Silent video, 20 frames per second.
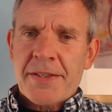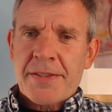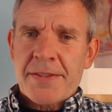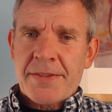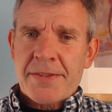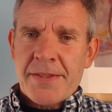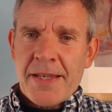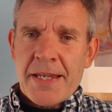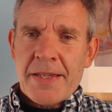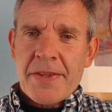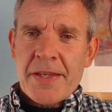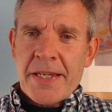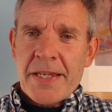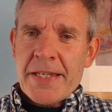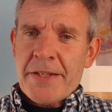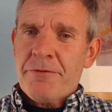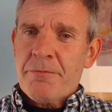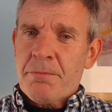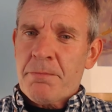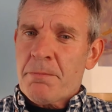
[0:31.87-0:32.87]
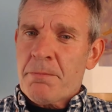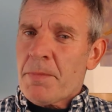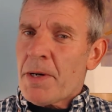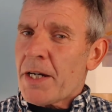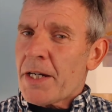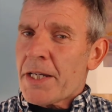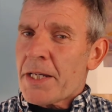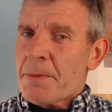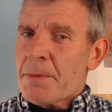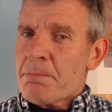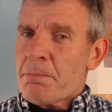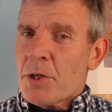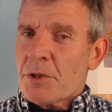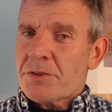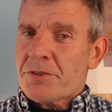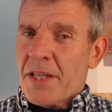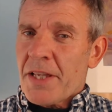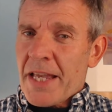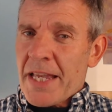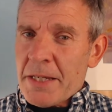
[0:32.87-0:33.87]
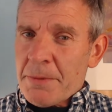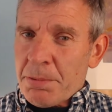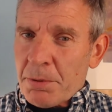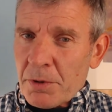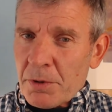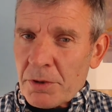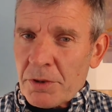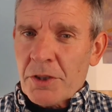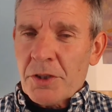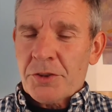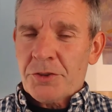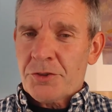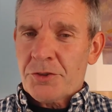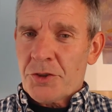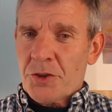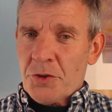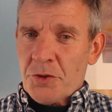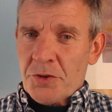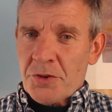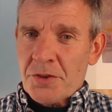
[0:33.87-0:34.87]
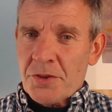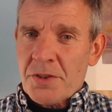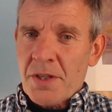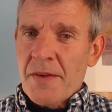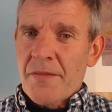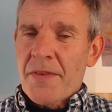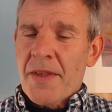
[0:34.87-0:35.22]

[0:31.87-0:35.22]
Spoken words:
to say that even my most able students